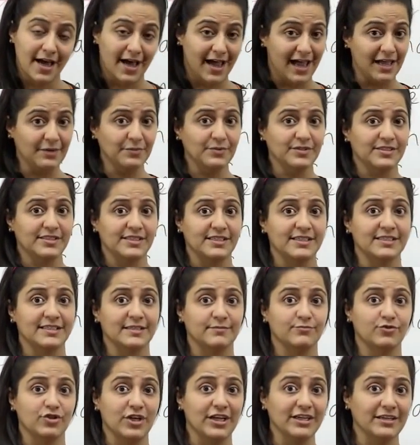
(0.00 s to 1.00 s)
I would see
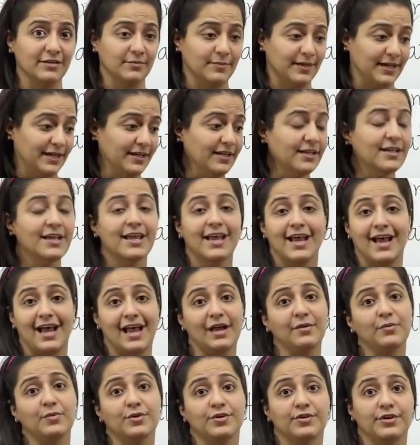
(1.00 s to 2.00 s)
some gentlemen,
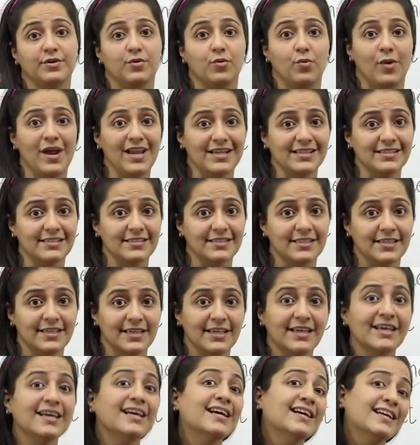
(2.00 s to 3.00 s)
I would request,
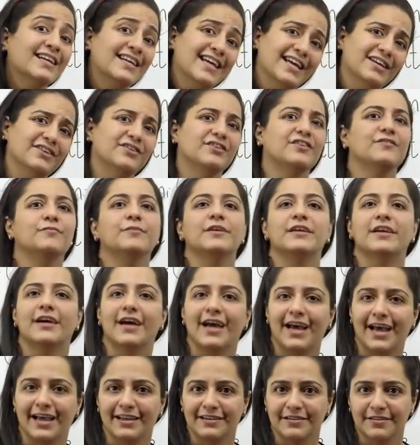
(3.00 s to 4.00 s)
can you give me a
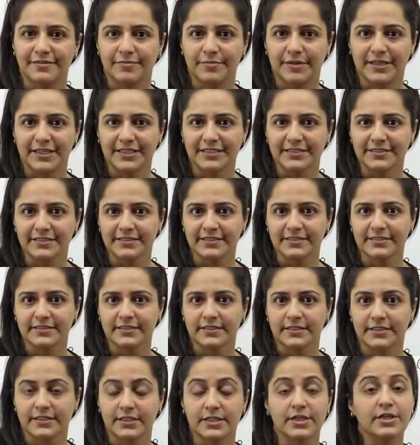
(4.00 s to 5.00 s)
hand, please?
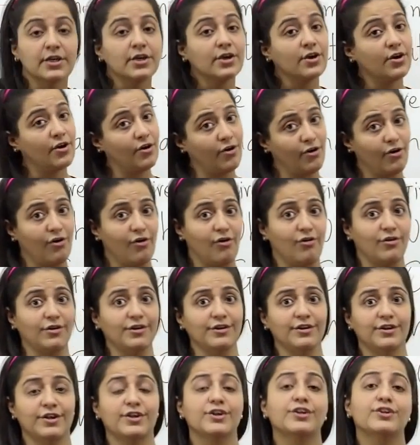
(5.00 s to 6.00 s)

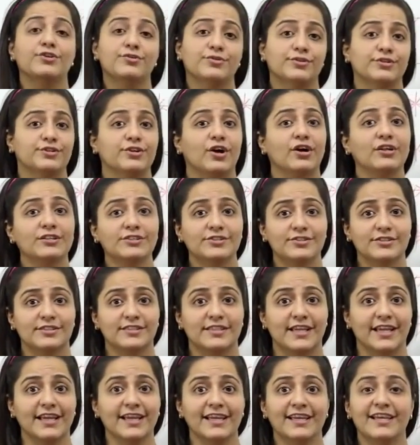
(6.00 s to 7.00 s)
Or you could also
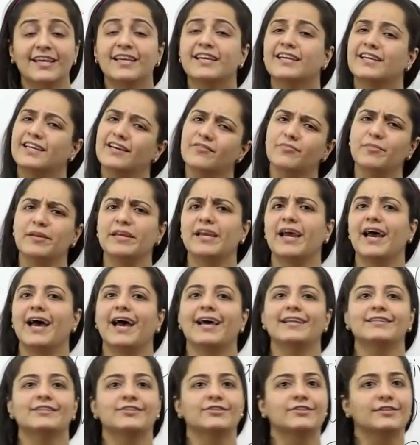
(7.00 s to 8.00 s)
say, give me a
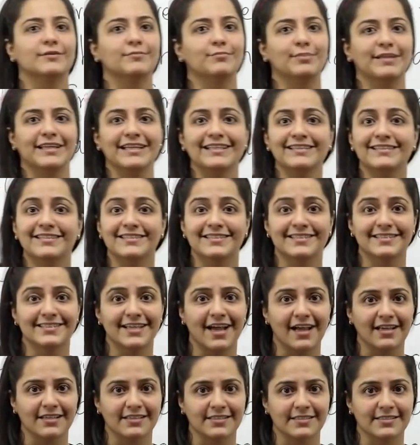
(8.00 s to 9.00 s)
hand to complete this
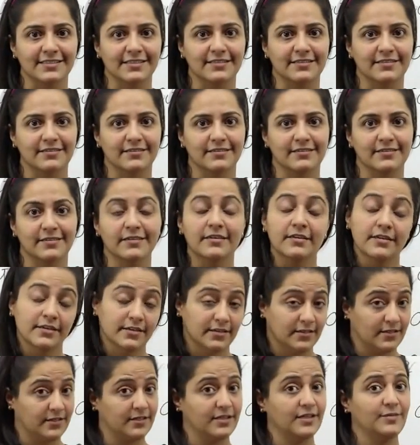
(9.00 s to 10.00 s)
task.
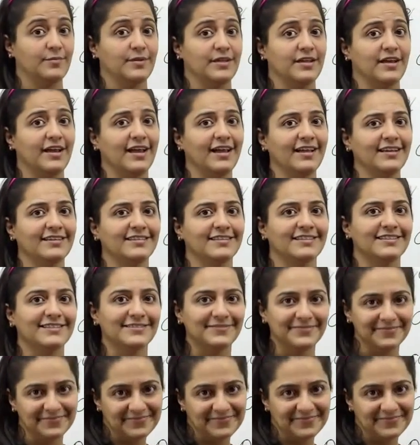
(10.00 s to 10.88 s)
Give me a hand.